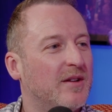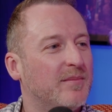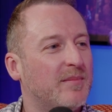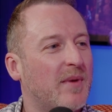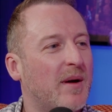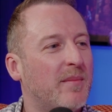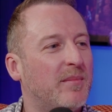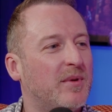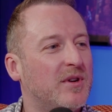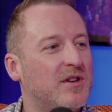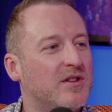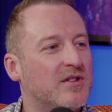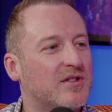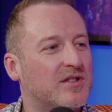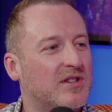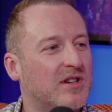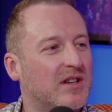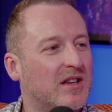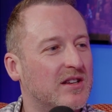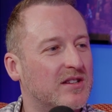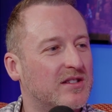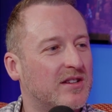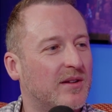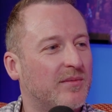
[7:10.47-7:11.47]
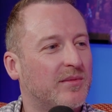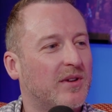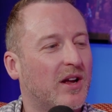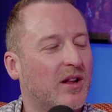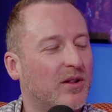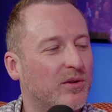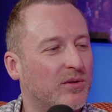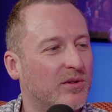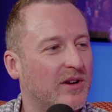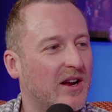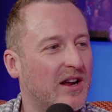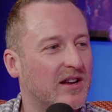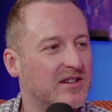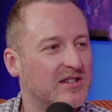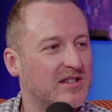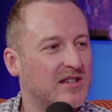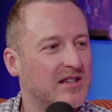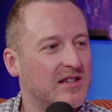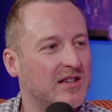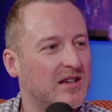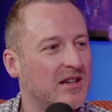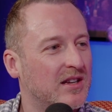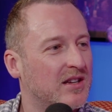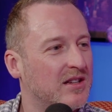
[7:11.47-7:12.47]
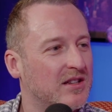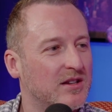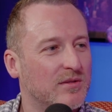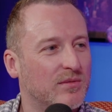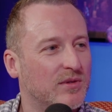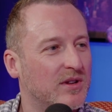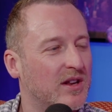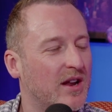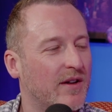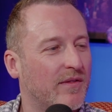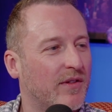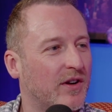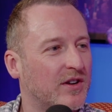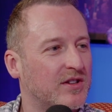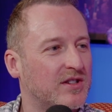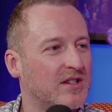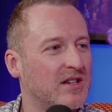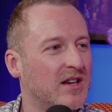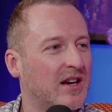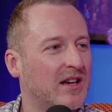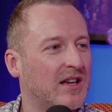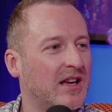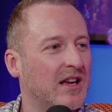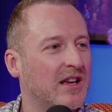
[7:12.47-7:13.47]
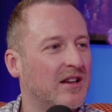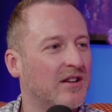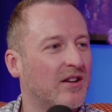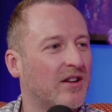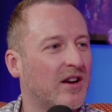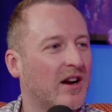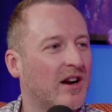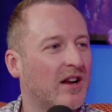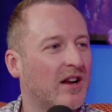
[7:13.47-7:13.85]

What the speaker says: Remember, you used to give somebody a loan of a CD and you would never see it again, or